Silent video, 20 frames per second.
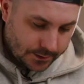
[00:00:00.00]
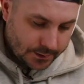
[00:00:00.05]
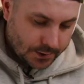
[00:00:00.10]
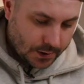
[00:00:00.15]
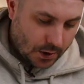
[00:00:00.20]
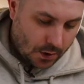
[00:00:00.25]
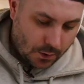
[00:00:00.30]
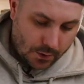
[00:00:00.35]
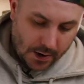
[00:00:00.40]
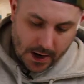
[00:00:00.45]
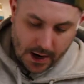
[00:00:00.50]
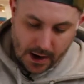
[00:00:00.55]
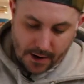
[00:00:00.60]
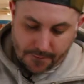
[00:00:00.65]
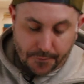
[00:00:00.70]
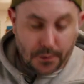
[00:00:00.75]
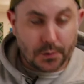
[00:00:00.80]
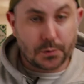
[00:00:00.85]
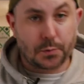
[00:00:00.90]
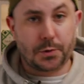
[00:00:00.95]
So
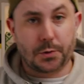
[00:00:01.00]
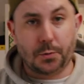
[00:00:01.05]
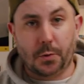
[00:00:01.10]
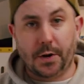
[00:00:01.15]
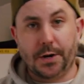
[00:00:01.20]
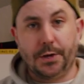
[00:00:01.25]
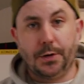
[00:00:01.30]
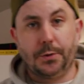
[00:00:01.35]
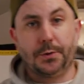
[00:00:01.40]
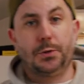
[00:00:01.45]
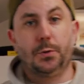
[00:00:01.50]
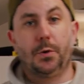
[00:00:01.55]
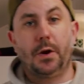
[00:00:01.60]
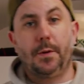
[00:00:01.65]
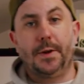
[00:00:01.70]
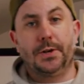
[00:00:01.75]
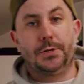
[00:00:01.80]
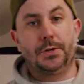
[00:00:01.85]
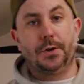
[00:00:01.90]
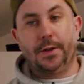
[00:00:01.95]
first what you want to do is you want
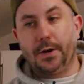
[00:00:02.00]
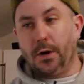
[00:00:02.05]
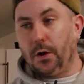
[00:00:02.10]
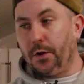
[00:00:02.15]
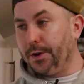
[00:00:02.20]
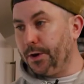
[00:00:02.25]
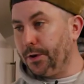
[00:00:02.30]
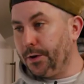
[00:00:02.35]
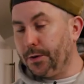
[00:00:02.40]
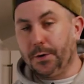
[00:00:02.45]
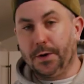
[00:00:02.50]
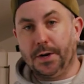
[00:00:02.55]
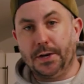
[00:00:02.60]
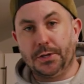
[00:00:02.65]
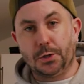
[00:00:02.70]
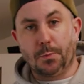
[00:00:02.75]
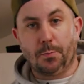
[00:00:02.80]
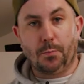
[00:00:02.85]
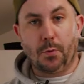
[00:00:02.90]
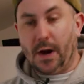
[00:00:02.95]
to make sure that all your
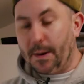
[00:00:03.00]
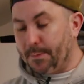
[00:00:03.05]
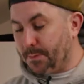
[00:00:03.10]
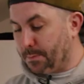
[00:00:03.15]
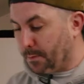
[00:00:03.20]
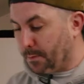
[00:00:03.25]
ingredients are prepped